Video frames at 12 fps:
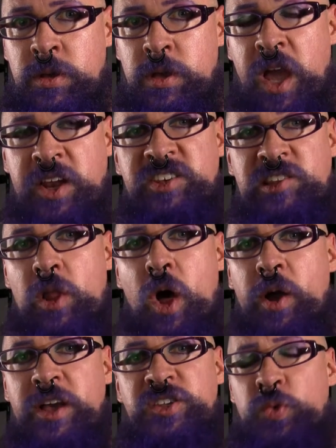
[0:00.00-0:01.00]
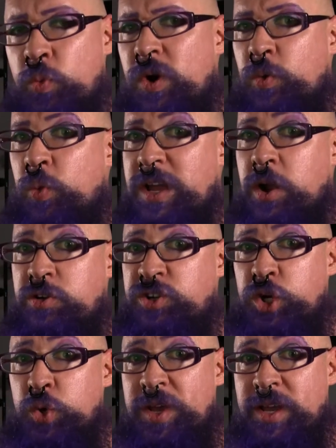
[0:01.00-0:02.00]
And as long as what we are
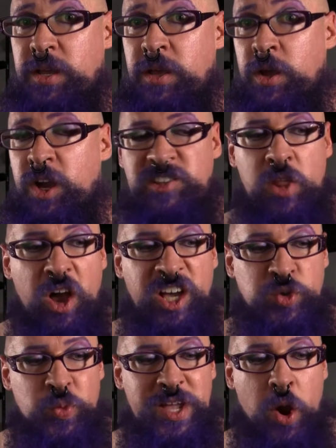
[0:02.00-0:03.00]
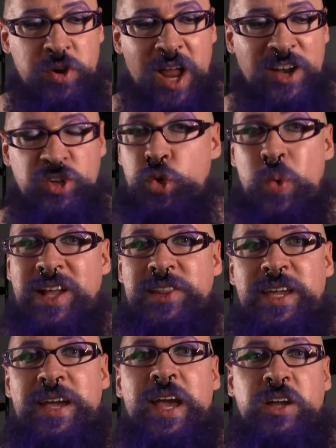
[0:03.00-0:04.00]
doing, as long as we are not
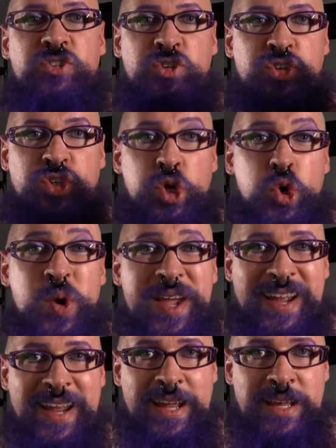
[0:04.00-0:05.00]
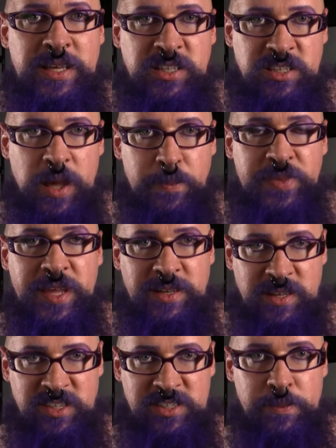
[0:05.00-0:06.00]
directly doing something
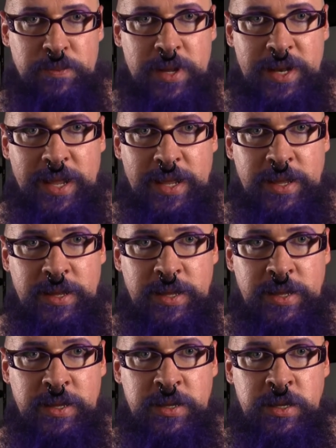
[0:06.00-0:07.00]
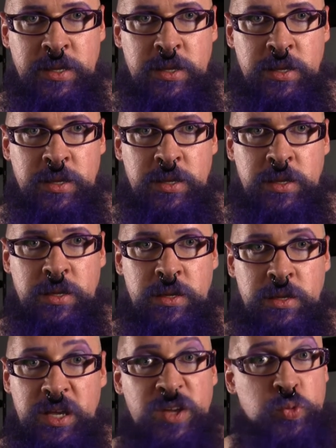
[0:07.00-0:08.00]
to somebody.
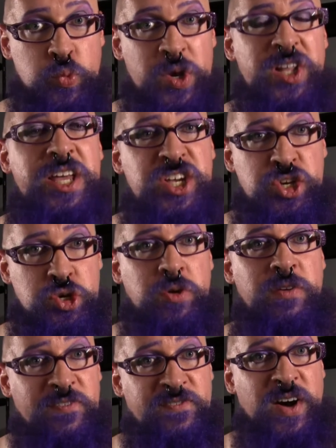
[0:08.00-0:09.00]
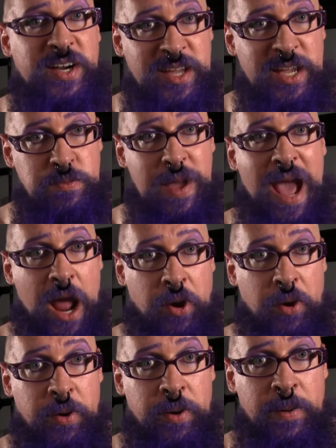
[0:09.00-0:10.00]
It really shouldn't fucking
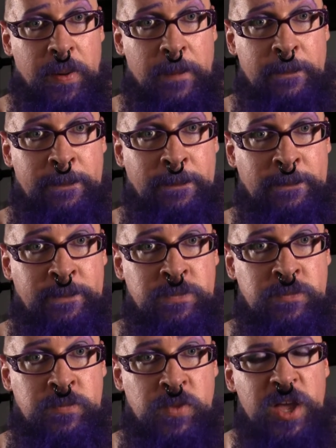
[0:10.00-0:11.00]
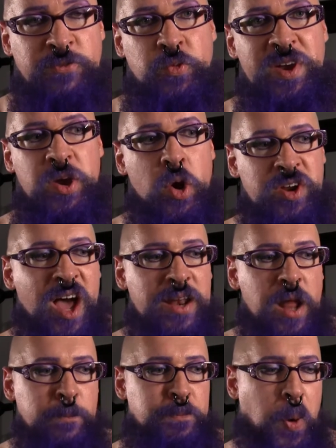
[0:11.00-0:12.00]
matter. If we are
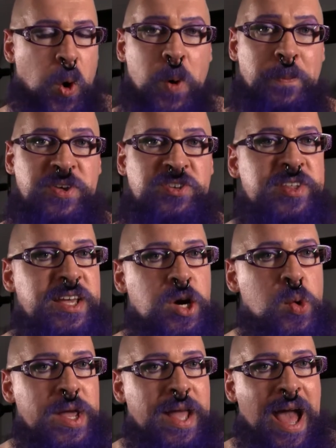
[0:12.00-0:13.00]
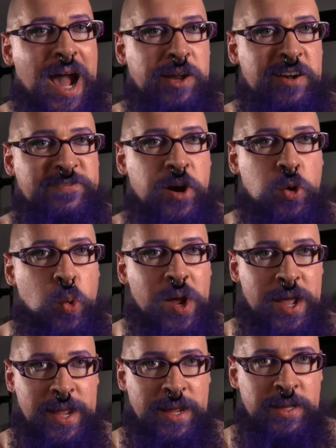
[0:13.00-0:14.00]
not purposely going out of our
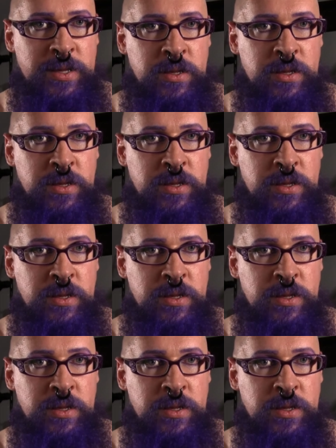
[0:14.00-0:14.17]
way